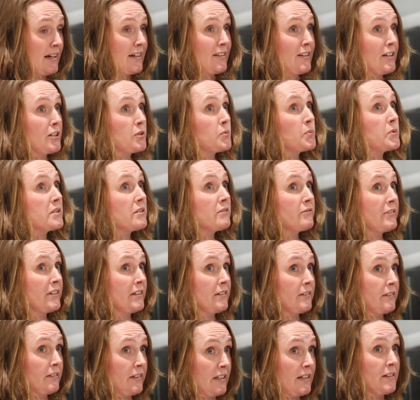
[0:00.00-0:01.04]
This was a
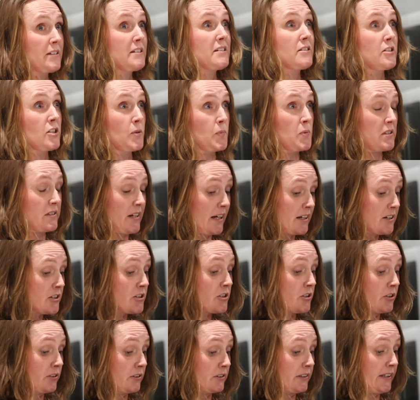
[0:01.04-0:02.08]
really
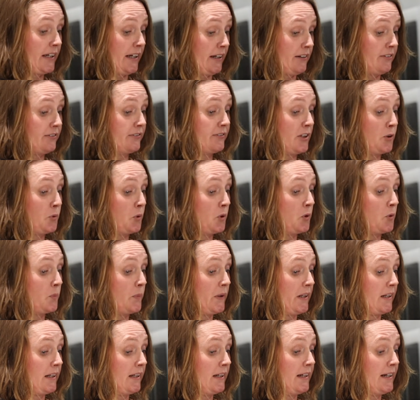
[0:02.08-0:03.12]
substantial gift that we were
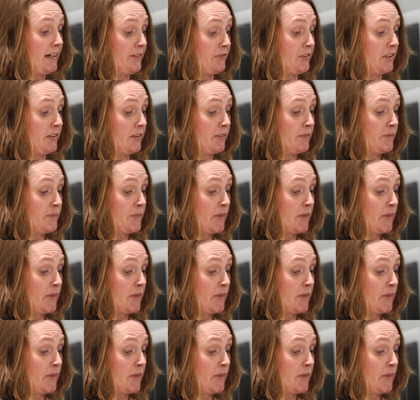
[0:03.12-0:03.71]
being given,